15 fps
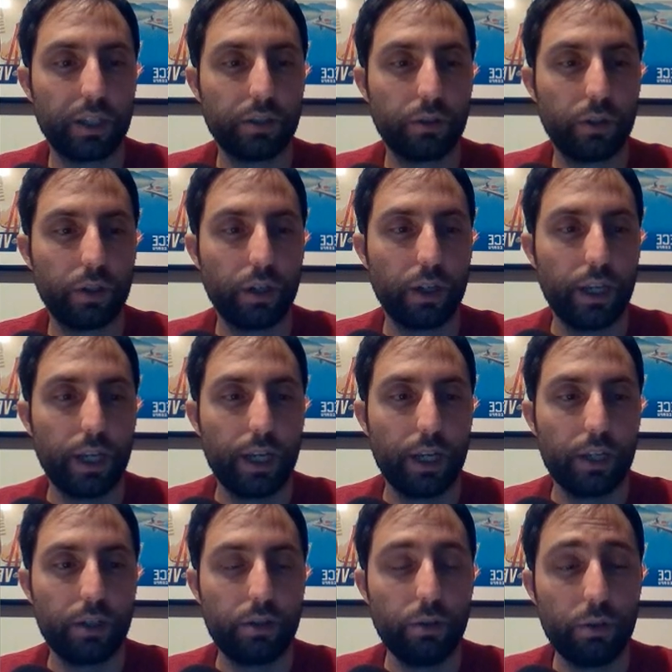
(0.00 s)
so good.
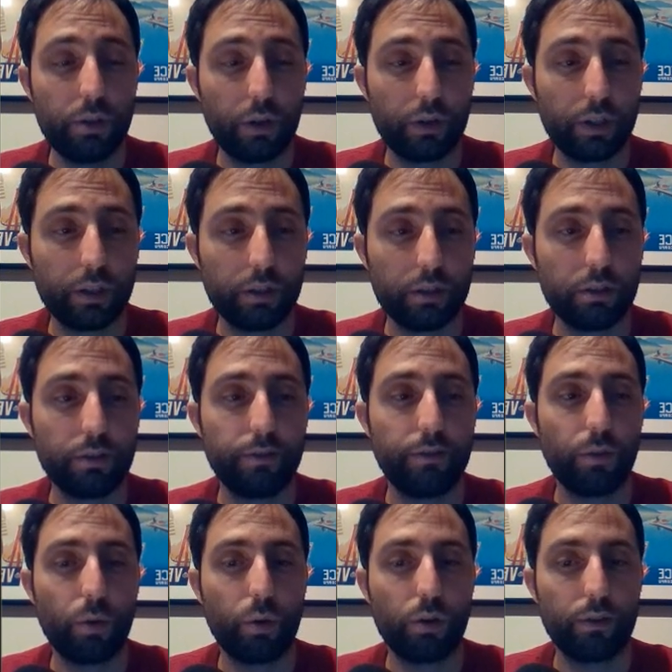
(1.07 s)
2 tokens
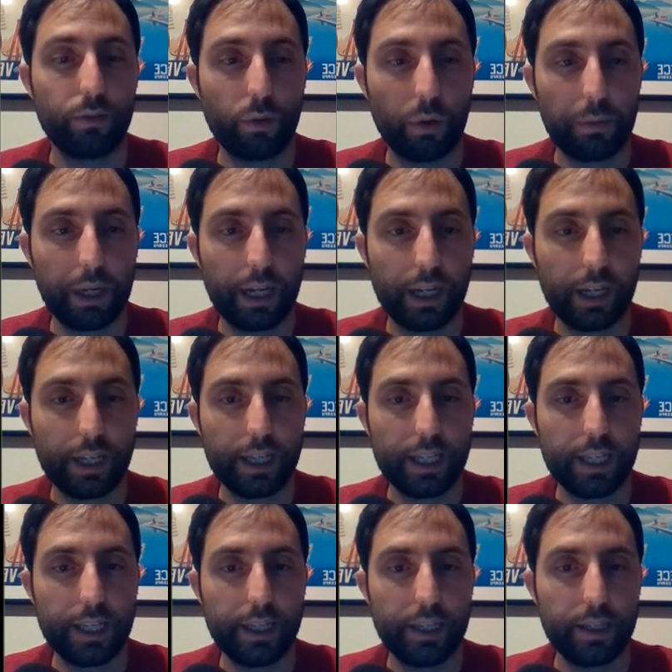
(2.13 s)
for 4 mana
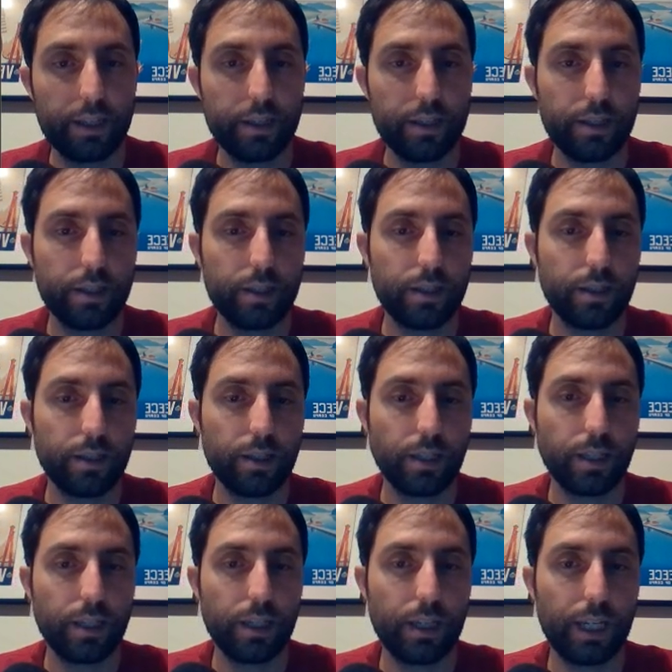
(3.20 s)
is
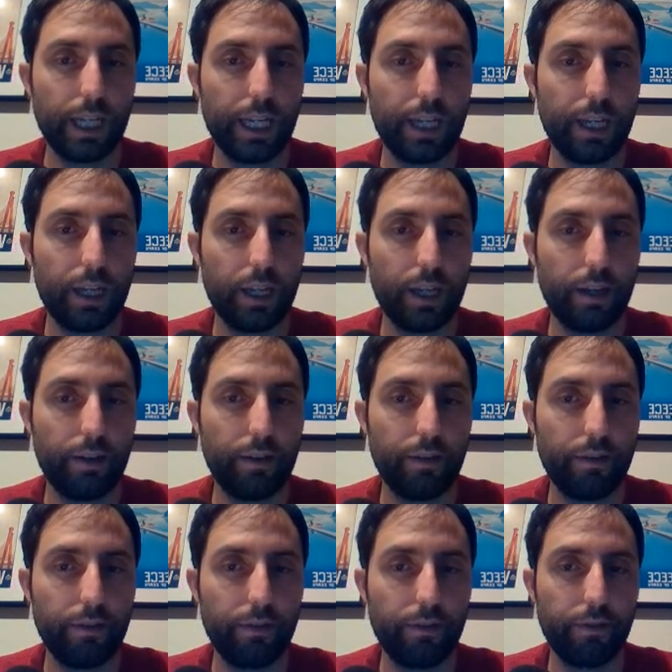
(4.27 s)

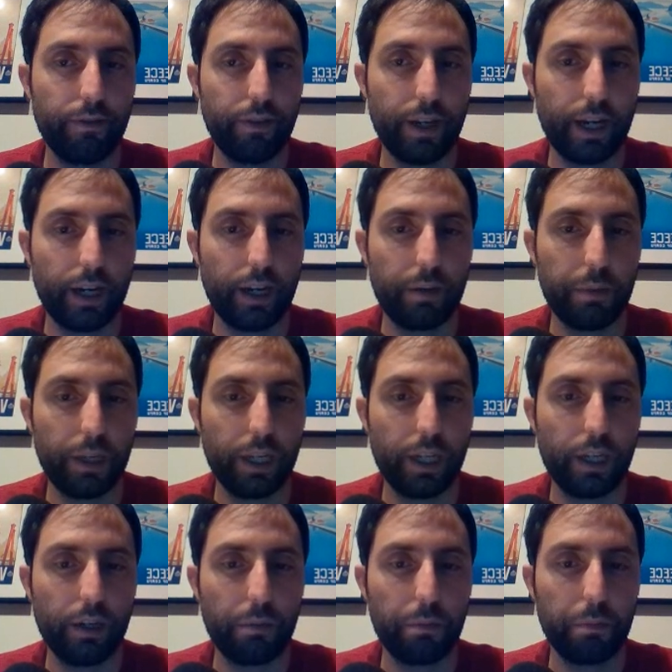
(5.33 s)
very
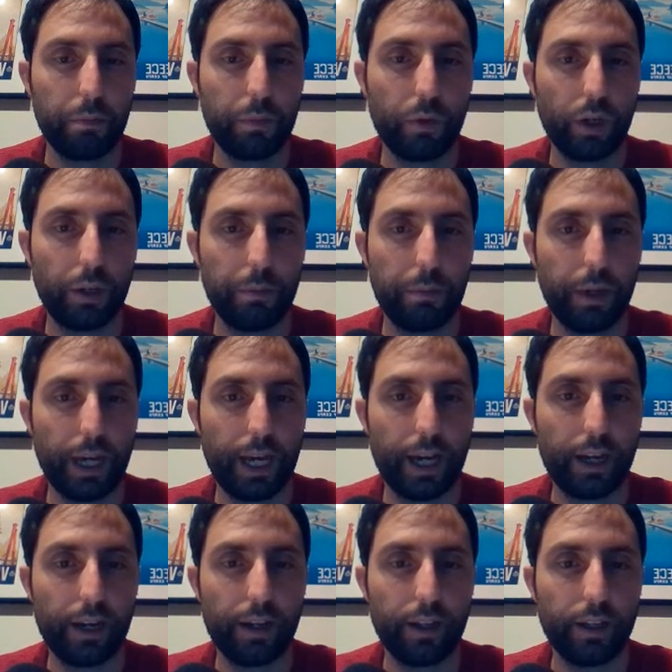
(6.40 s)
medium, pretty
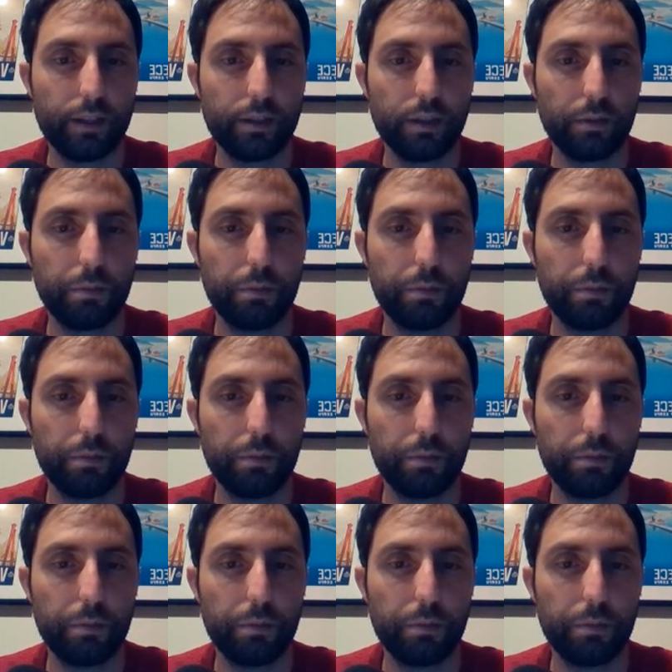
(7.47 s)
bad. It's a